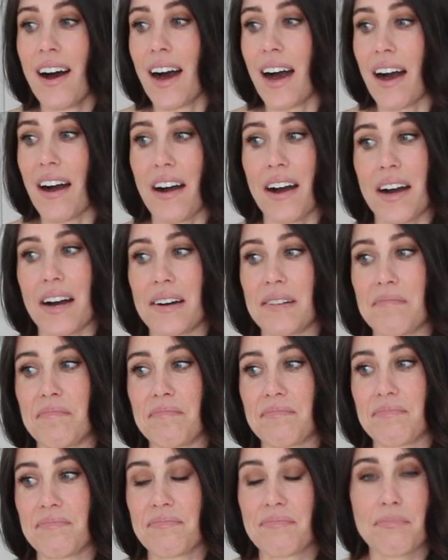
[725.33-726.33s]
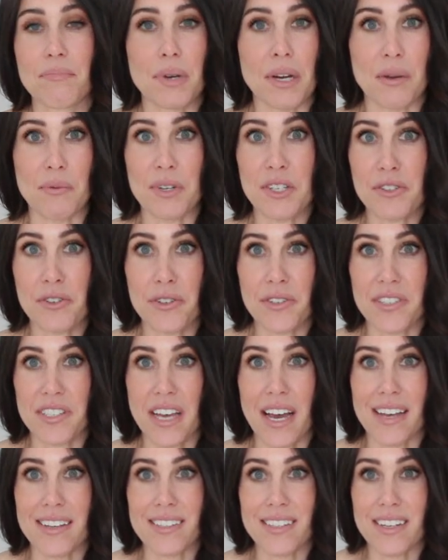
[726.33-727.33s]
Um, but I went true to
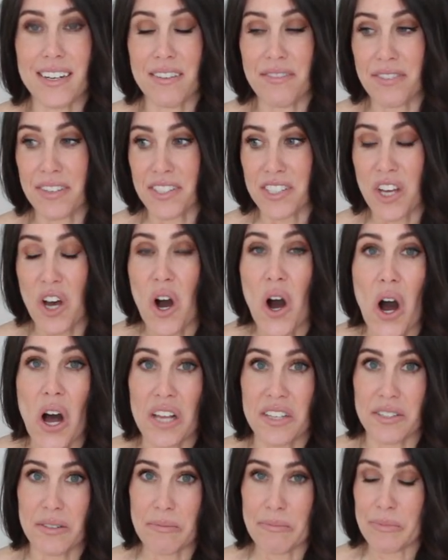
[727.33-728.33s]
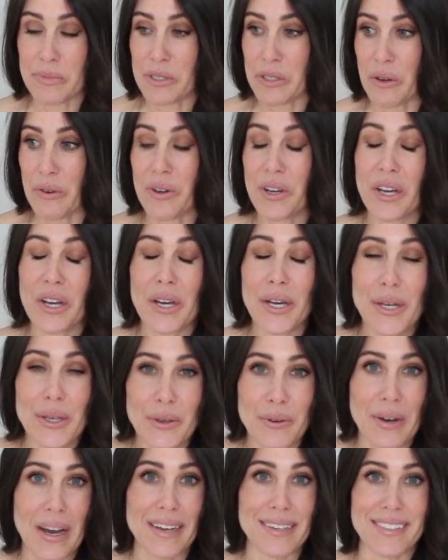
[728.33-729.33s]
size and it fits awesome. So
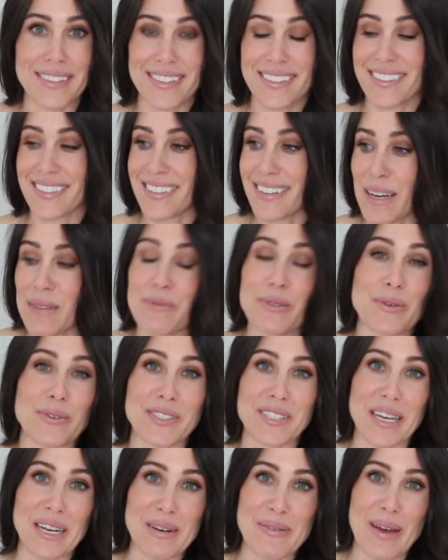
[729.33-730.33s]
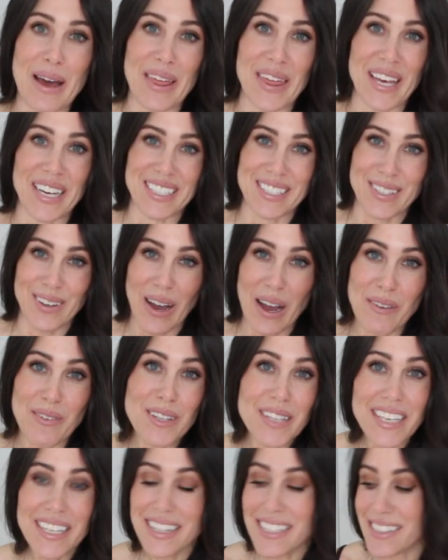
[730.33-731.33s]
you guys, I'm so excited about this. So I
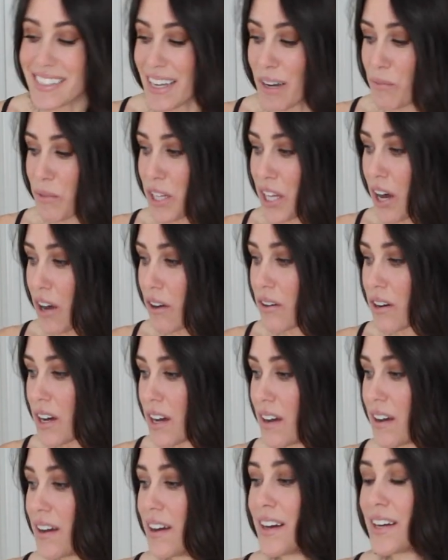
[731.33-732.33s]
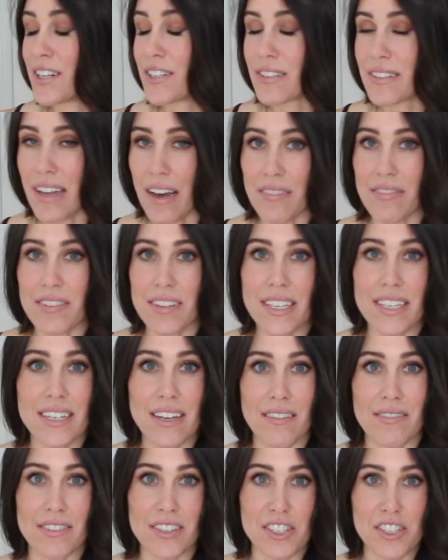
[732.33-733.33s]
will link these down below definitely
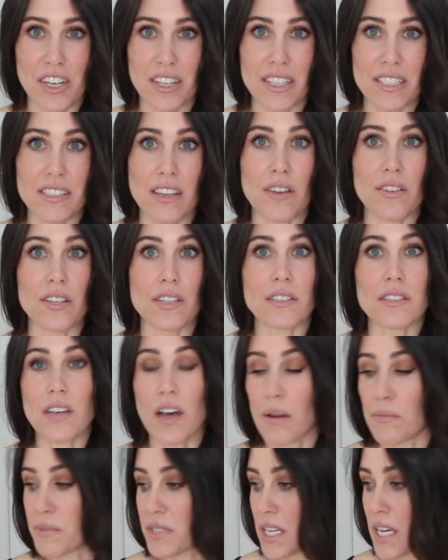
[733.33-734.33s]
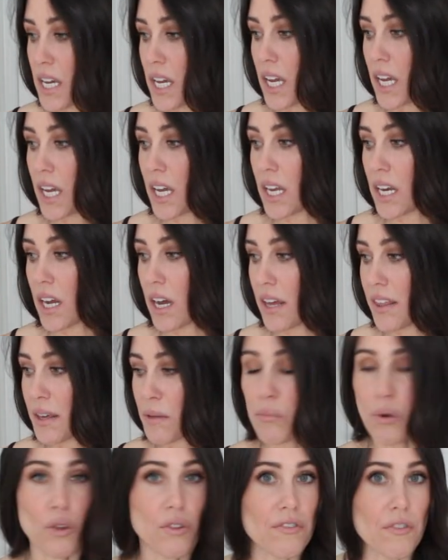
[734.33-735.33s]
definitely check these out this comes in i
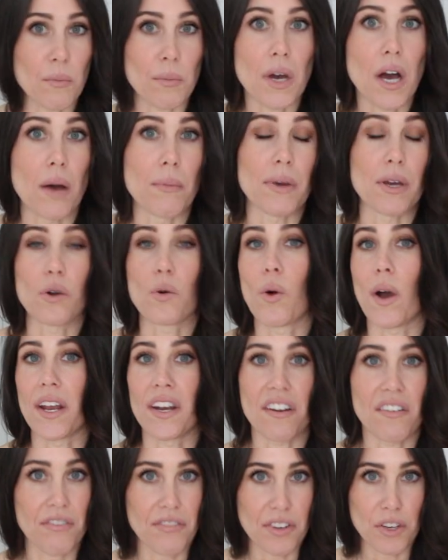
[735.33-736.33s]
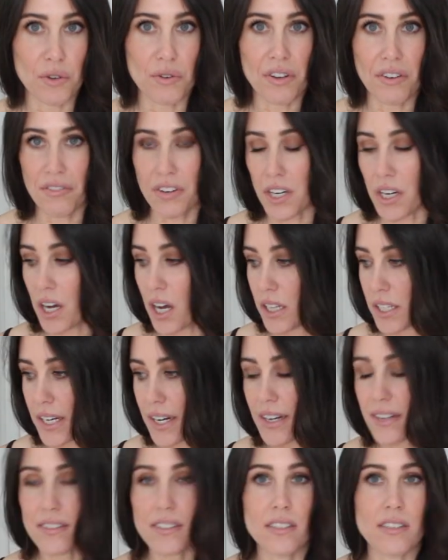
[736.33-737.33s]
think both of them come in quite a few different
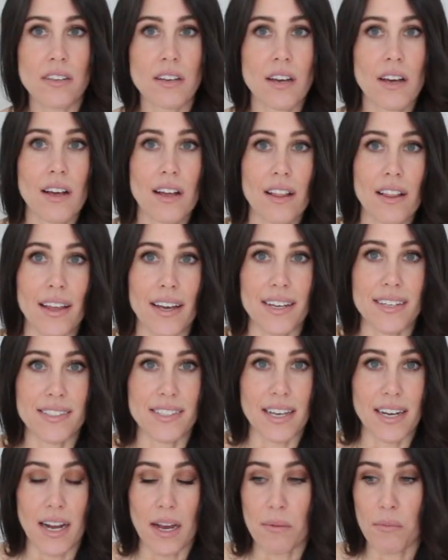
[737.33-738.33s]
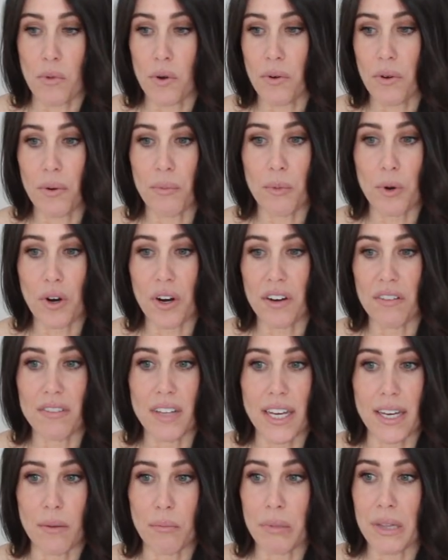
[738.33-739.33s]
colors like i said i'm more of
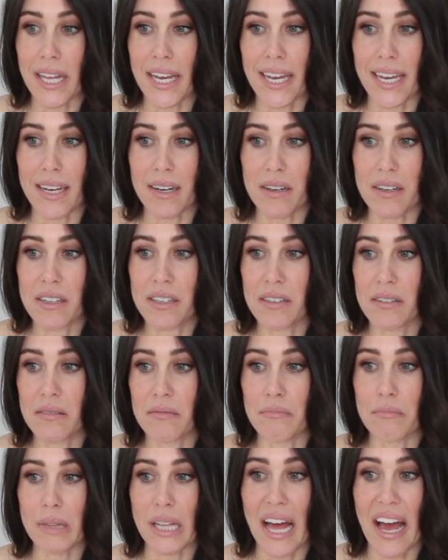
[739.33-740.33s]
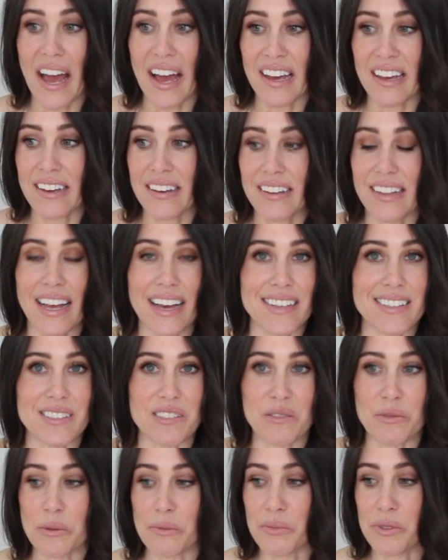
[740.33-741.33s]
like a plain black
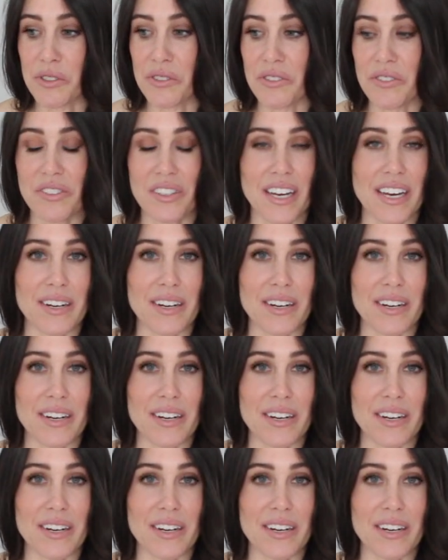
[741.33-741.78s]
classic swimsuit.